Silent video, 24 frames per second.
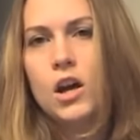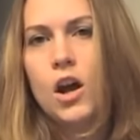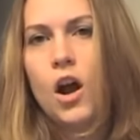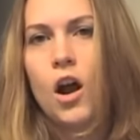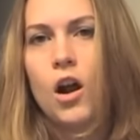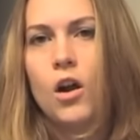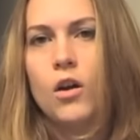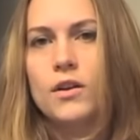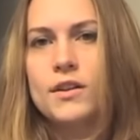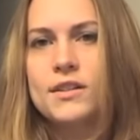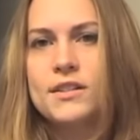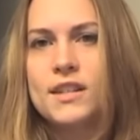
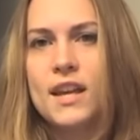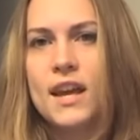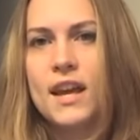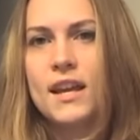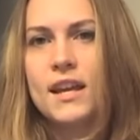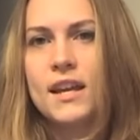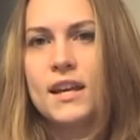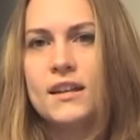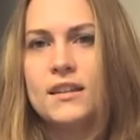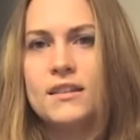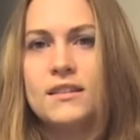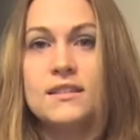Carl
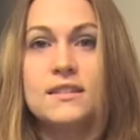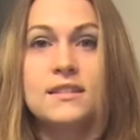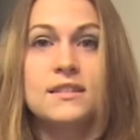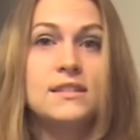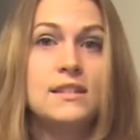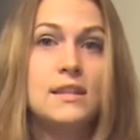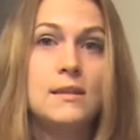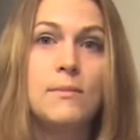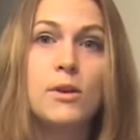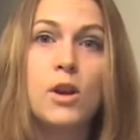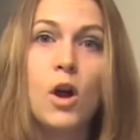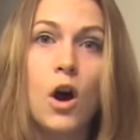Sagan's
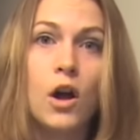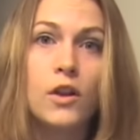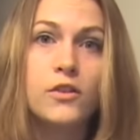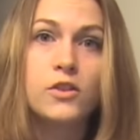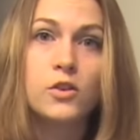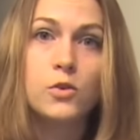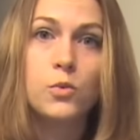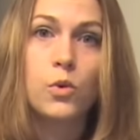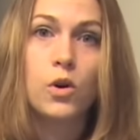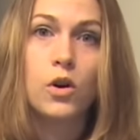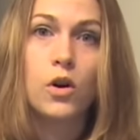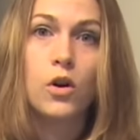Demon
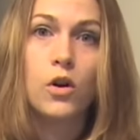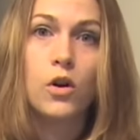Haunted